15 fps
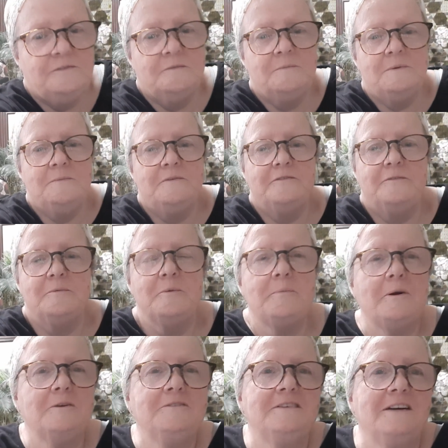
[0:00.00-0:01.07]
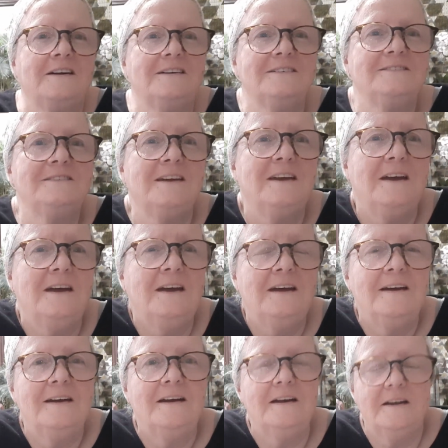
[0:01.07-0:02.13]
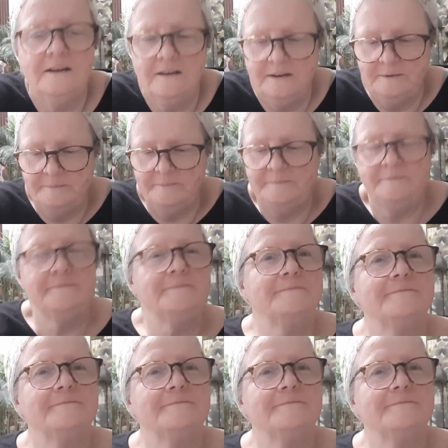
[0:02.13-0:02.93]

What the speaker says: you remember from a podcast a couple